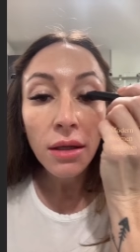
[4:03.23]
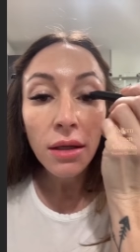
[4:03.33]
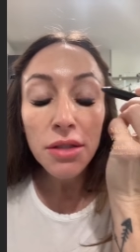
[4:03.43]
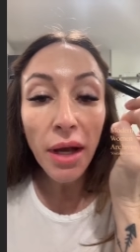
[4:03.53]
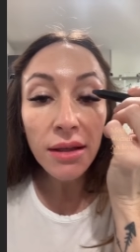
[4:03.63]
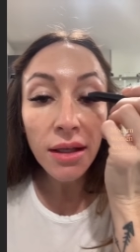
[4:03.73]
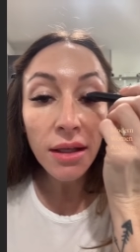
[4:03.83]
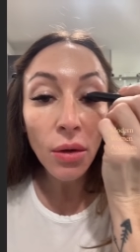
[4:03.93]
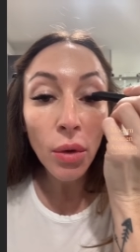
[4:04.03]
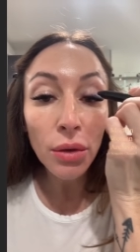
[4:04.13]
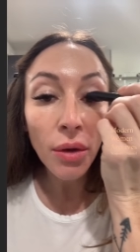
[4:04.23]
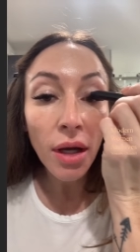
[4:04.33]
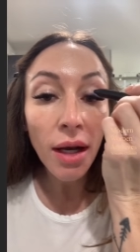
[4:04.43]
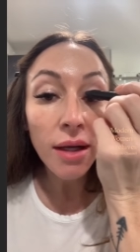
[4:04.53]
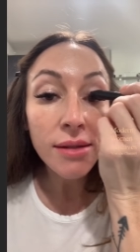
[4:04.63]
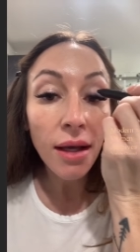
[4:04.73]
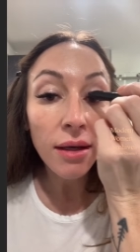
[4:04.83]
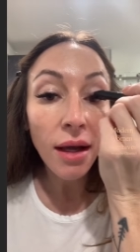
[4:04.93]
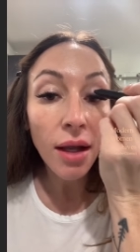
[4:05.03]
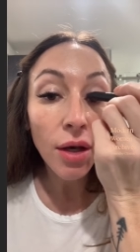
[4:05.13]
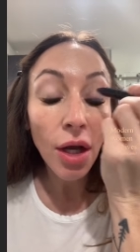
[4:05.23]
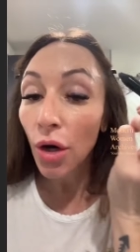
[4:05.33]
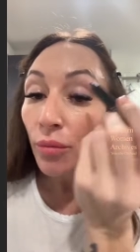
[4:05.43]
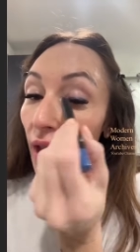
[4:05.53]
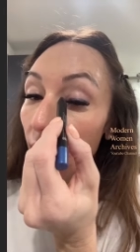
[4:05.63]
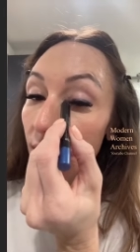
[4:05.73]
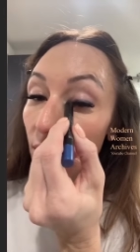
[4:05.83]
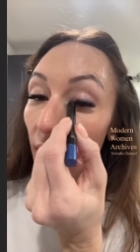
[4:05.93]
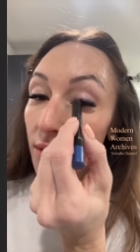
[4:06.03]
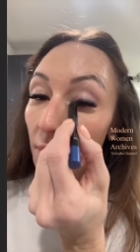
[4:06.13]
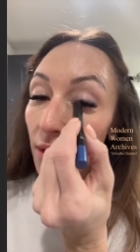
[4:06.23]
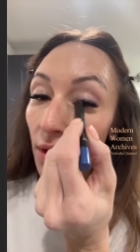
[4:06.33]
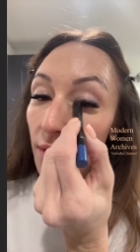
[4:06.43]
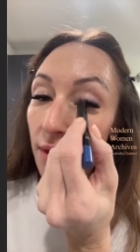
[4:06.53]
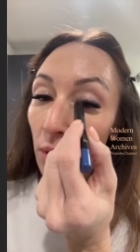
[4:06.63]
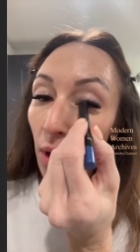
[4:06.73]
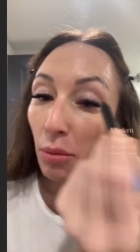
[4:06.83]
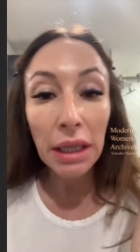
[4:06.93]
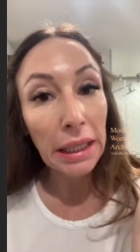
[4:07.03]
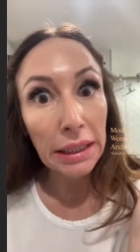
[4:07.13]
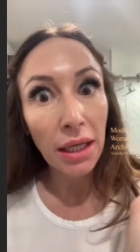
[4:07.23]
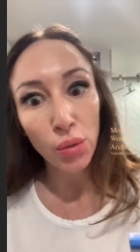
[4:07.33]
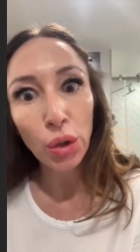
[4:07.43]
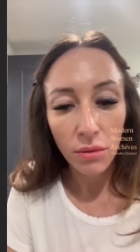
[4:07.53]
Do anything woo? And I said, no. I said, in fact, I'm not even on the same planet as woo.